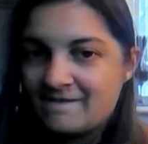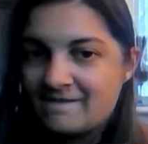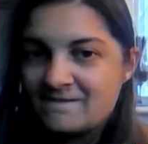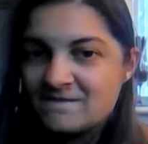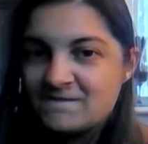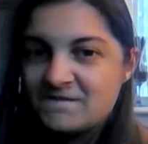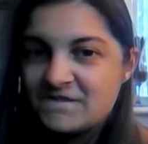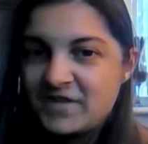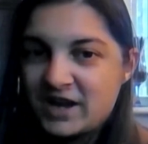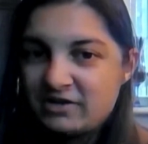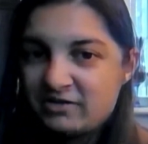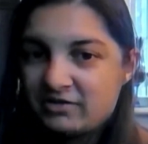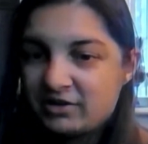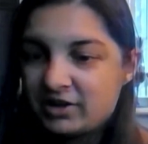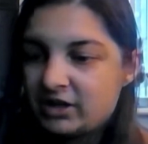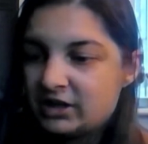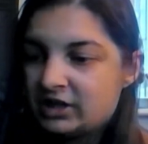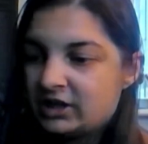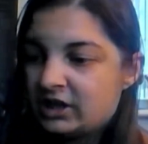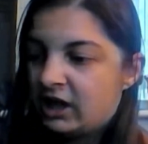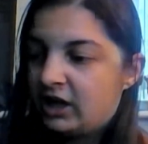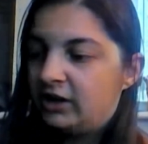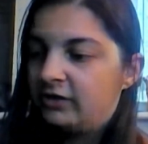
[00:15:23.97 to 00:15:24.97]
very
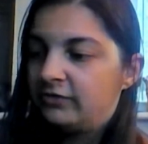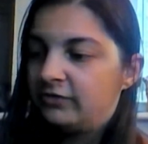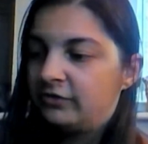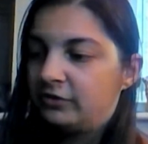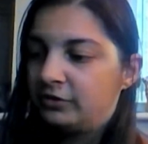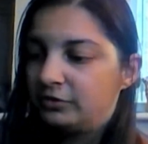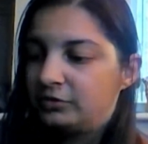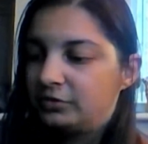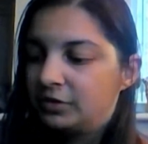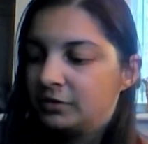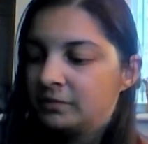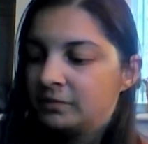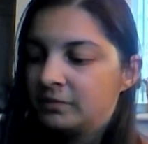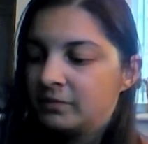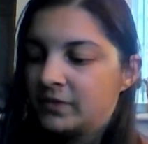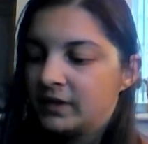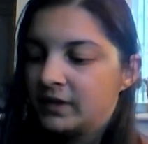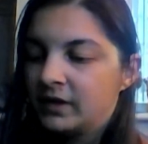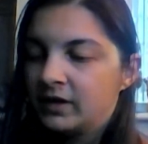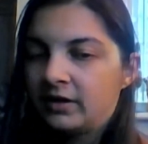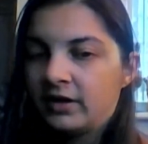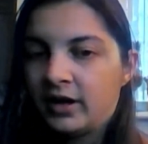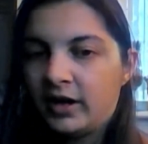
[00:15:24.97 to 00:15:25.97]
careful
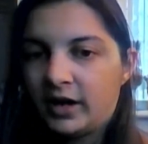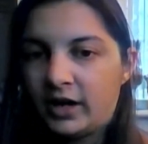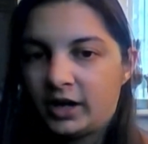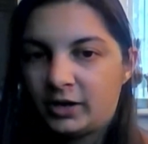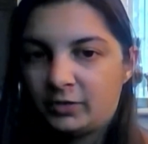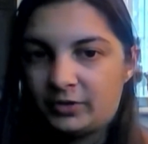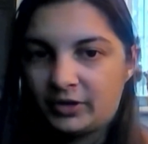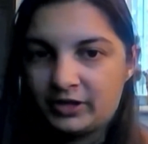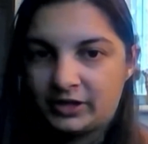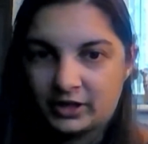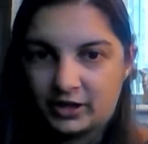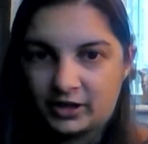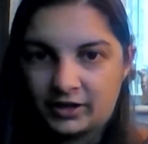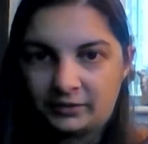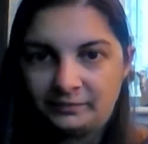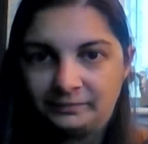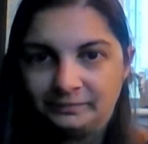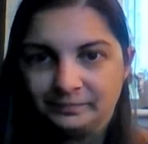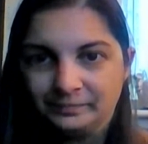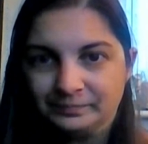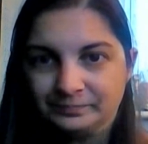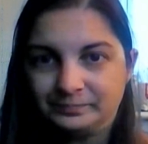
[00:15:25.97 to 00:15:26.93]
how I cut,